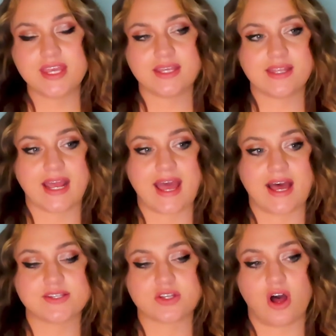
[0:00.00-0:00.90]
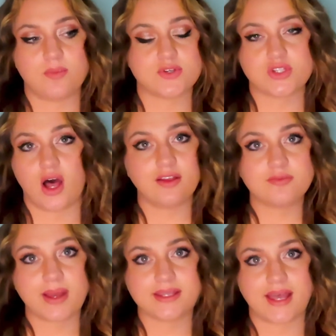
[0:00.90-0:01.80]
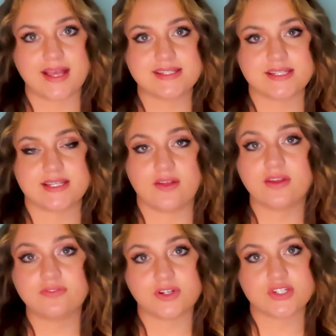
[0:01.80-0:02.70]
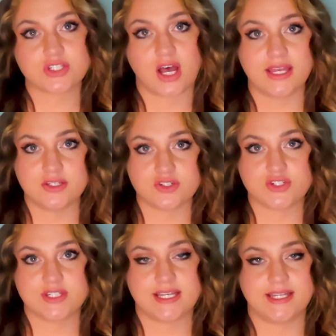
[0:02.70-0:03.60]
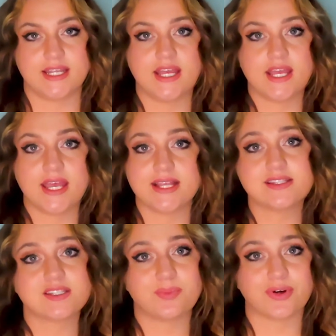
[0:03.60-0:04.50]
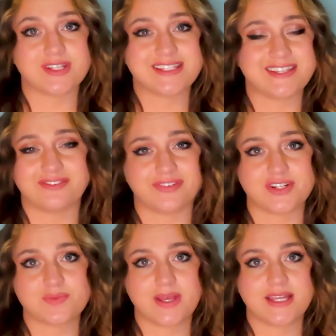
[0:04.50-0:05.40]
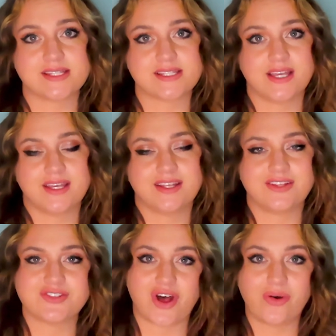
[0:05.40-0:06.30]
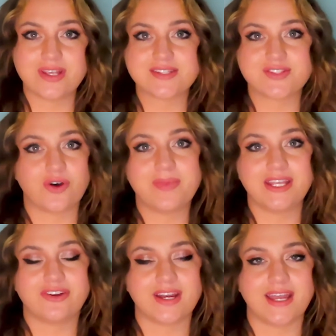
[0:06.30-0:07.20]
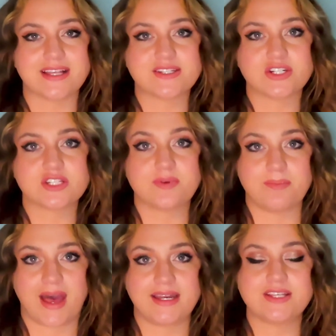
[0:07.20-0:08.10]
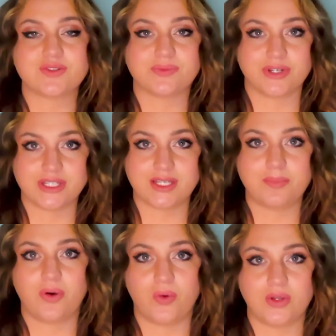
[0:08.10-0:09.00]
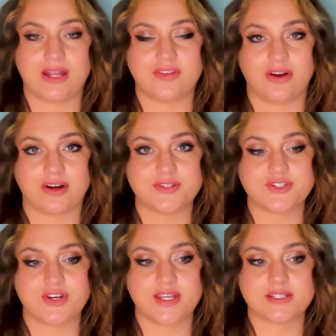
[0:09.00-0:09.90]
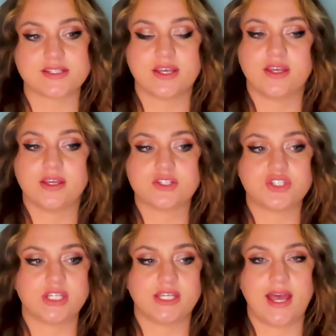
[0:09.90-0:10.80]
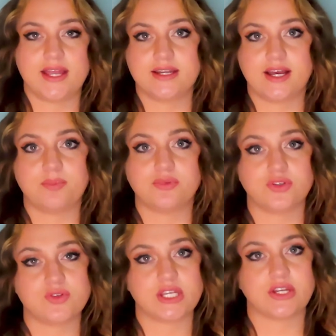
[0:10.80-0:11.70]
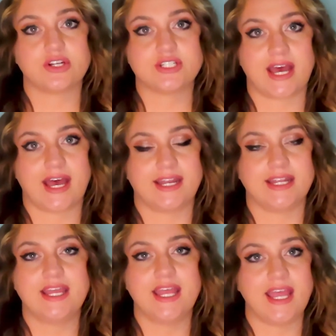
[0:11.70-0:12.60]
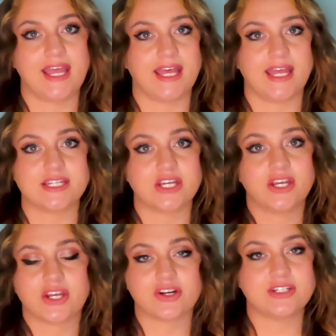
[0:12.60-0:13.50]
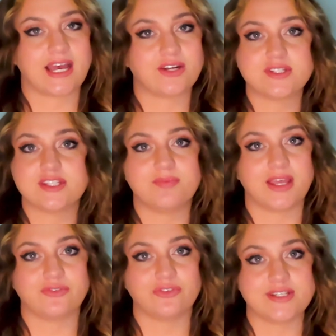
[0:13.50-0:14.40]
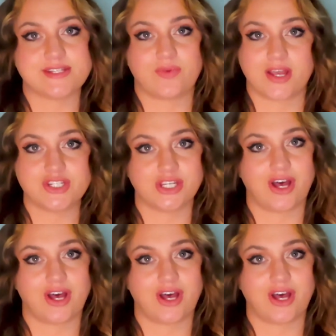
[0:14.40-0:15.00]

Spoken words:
thing that I ask almost all of my guests is how they first got interested in sports in the first place. There's always so many great answers, but Maddie's really pulled at the heartstrings. She ended up losing her dad, and her dad was the main reason why she